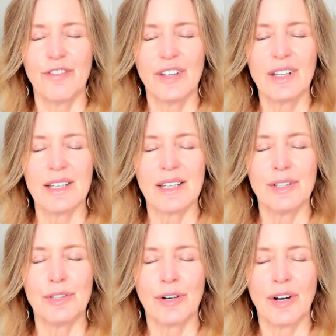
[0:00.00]
fill it
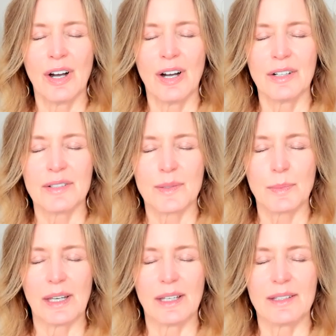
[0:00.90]
in your heart
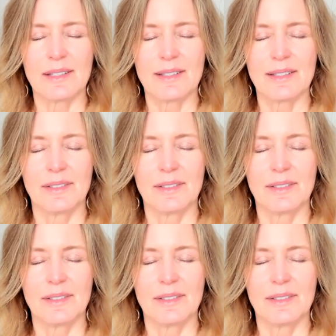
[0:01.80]
space,